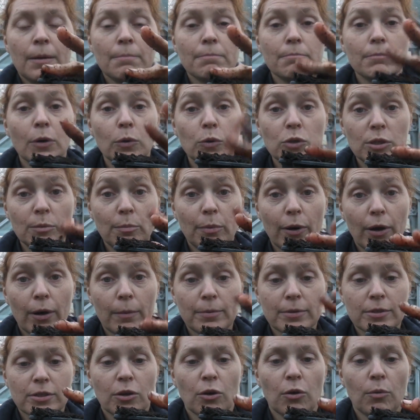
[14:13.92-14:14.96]

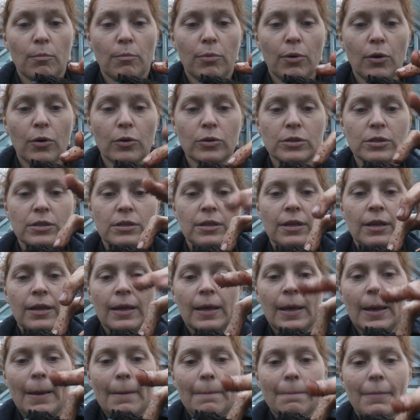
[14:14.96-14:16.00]
multi-purpose compost,
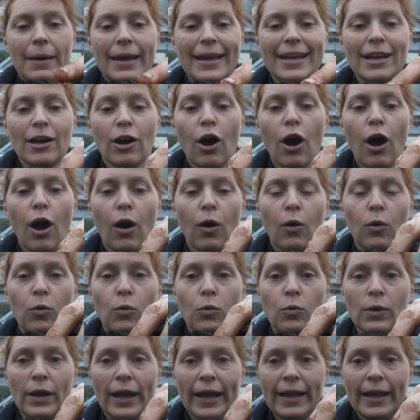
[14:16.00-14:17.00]
make a hole